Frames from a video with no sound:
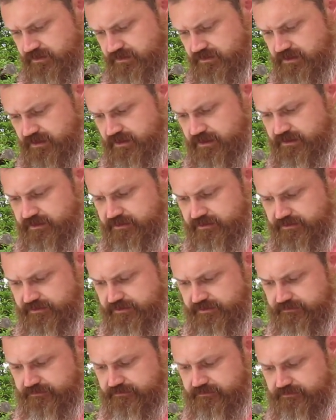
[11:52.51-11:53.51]
There it
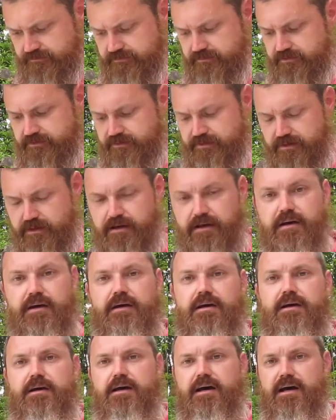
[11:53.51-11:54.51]
is.
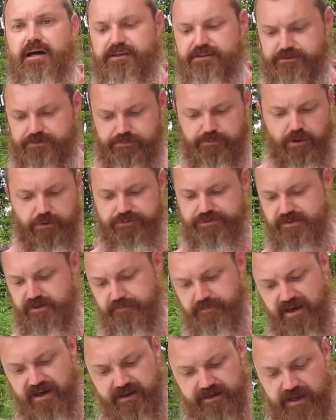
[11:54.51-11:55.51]
I just roll
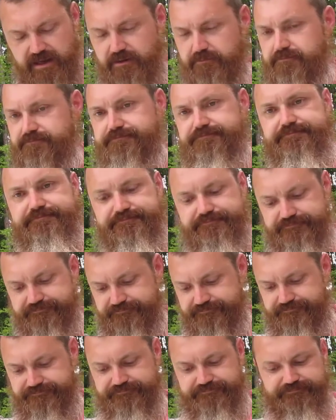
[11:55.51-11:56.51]
some out. I don't
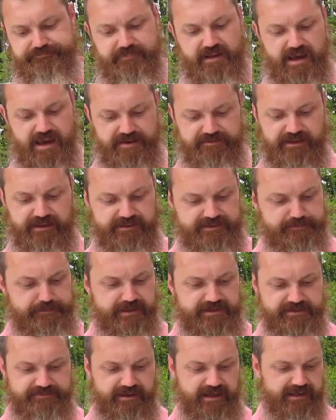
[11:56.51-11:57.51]
have any
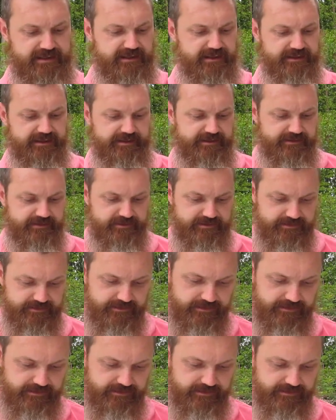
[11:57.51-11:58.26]
specified length.